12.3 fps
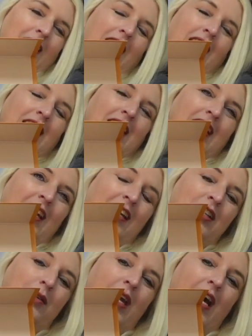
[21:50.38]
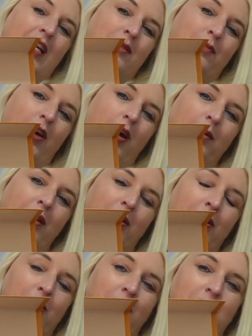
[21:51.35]
Again, you guys probably
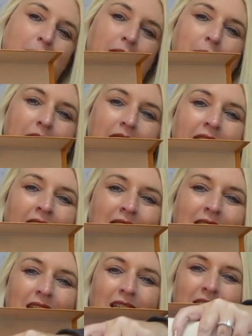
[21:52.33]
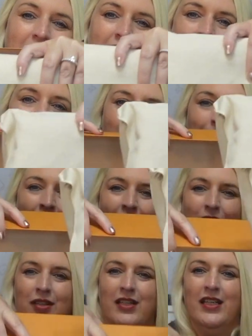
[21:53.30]
are going to be able to guess it by
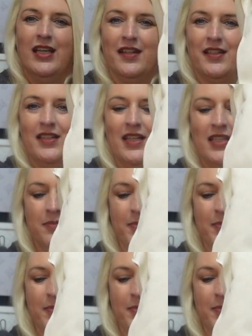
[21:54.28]
looking at the dust